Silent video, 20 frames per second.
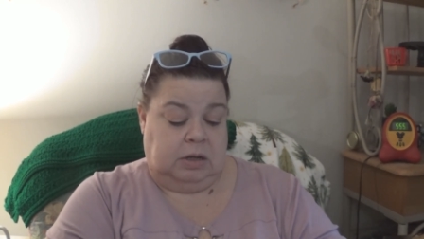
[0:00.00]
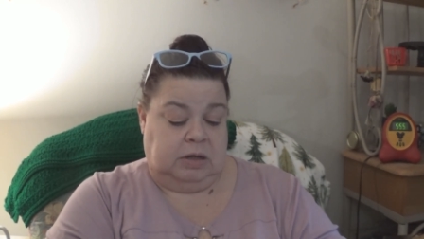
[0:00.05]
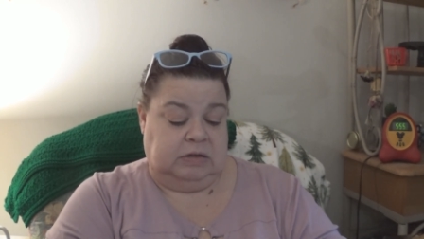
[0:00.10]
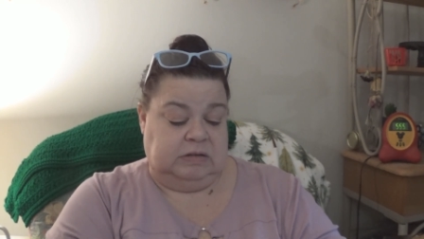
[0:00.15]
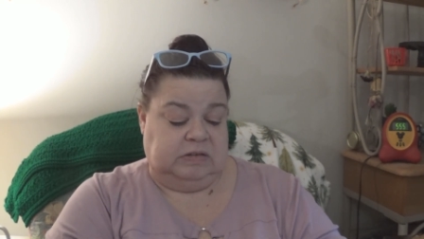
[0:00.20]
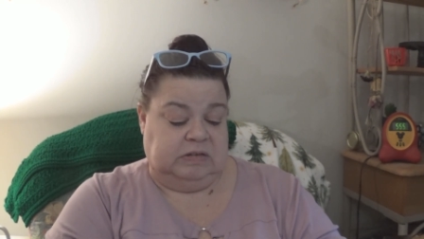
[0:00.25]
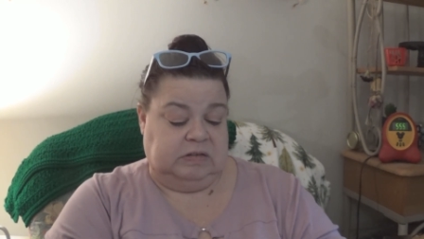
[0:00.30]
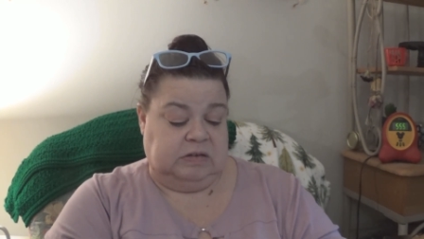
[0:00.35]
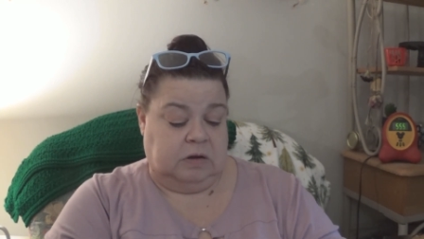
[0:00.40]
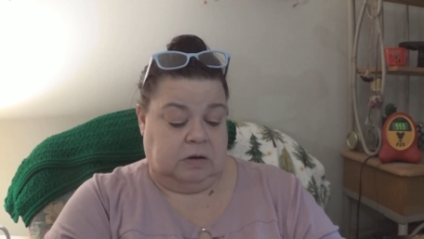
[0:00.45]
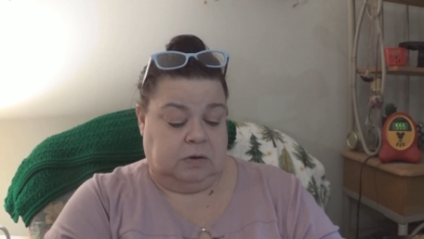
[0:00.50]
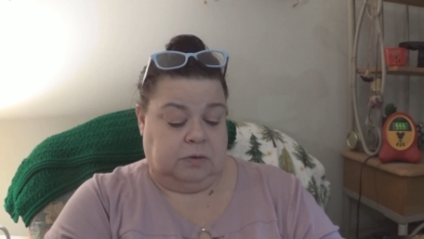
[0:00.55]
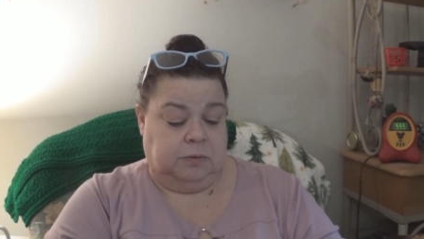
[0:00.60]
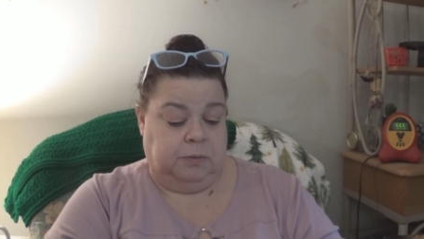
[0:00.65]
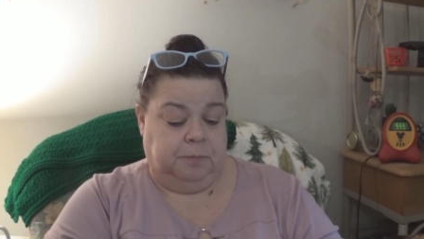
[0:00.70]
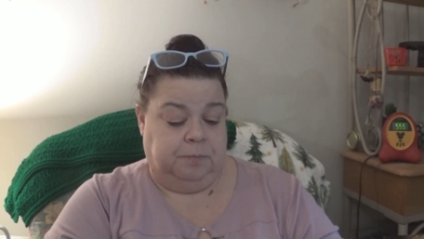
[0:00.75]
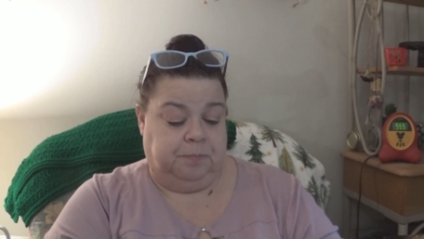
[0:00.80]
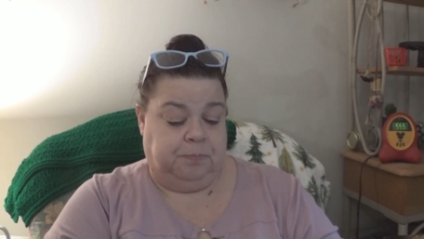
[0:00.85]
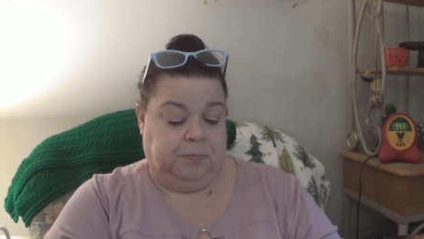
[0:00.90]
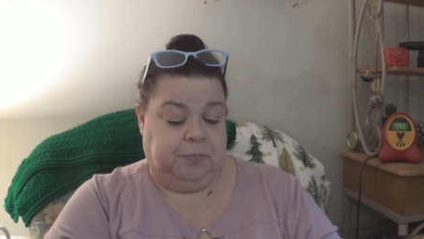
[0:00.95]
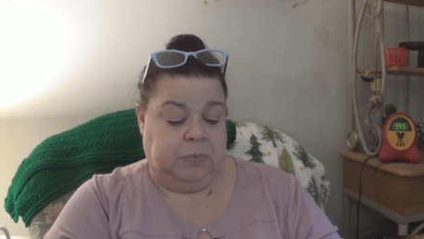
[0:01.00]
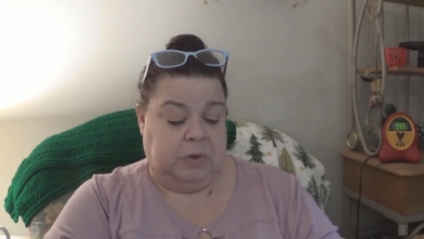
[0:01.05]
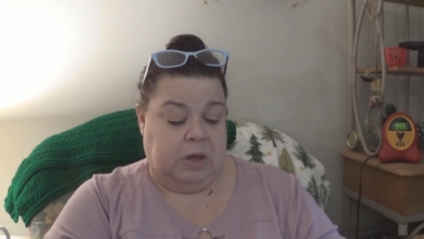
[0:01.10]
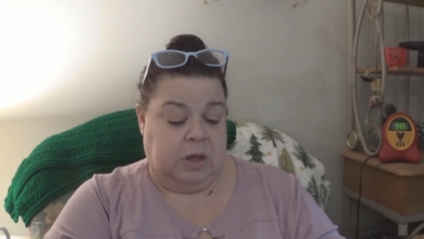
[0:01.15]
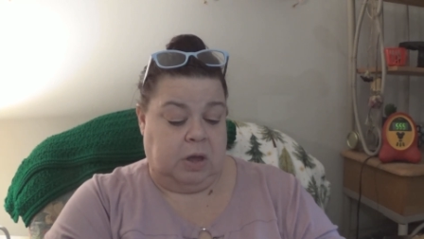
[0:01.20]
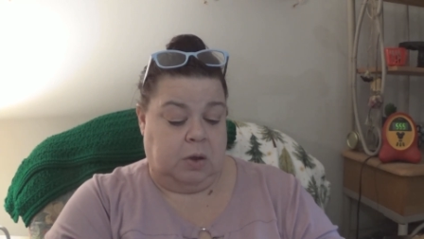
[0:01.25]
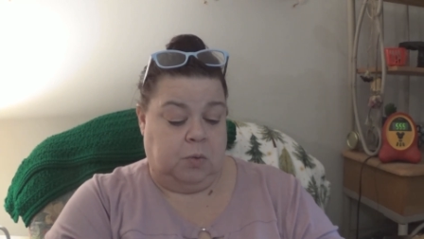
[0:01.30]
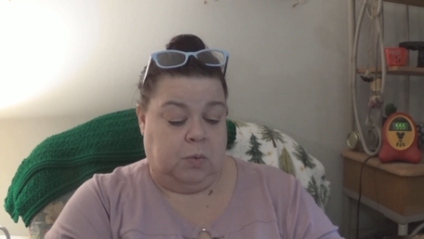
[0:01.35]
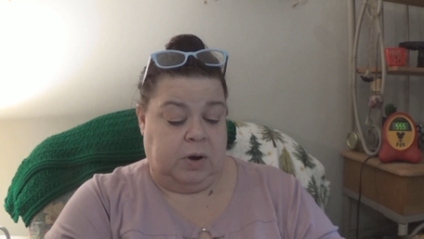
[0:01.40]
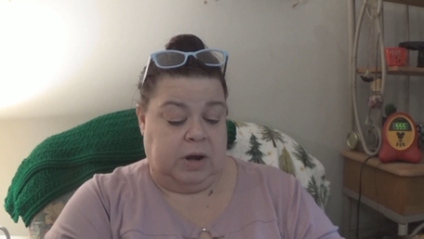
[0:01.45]
and so
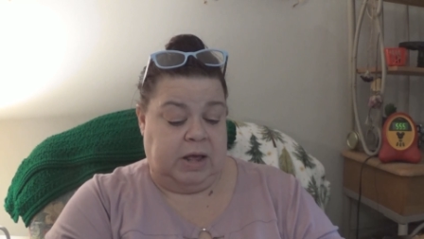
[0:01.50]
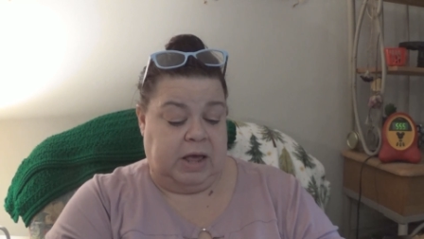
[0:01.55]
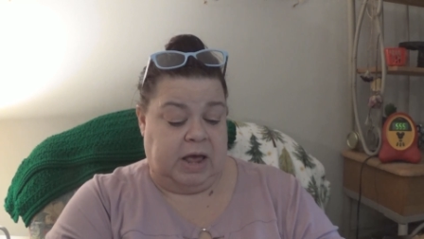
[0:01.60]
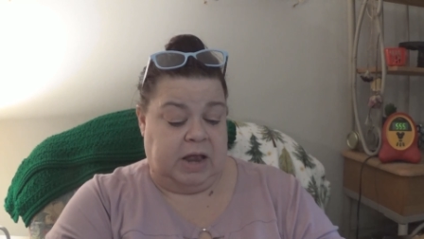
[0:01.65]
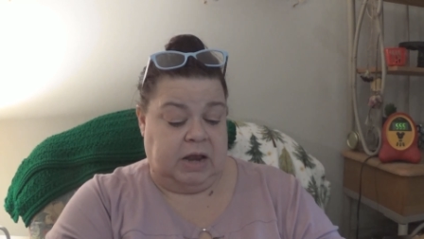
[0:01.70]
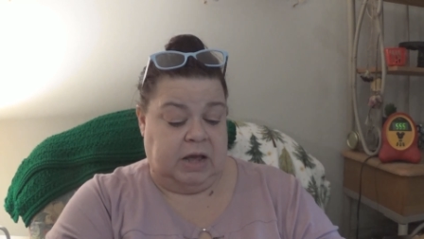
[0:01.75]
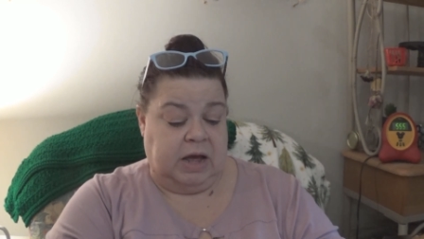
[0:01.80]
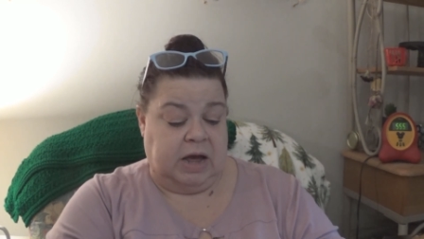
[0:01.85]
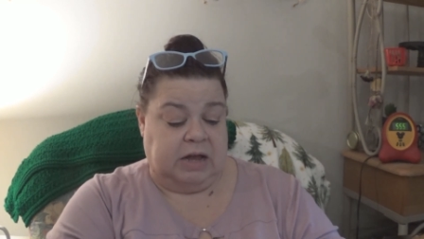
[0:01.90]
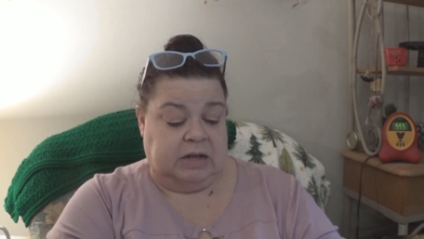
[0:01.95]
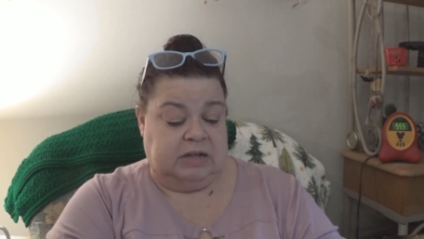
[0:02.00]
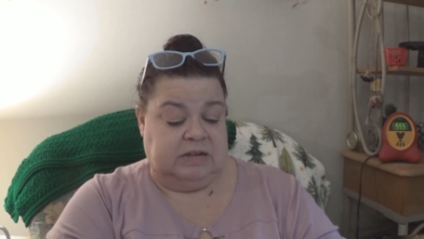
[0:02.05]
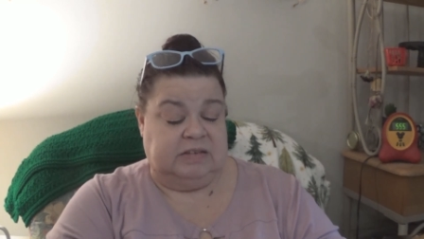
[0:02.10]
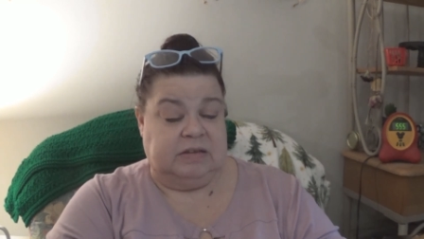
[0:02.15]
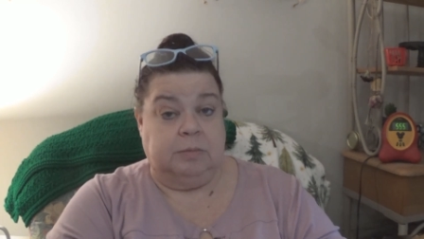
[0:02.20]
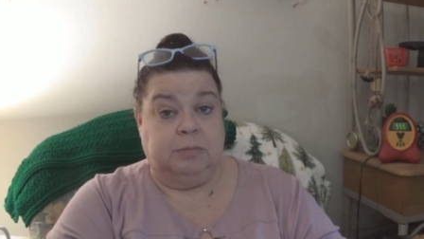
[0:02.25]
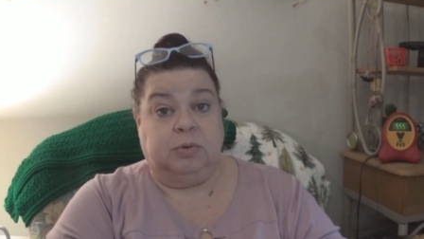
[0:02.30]
I went ahead and got this.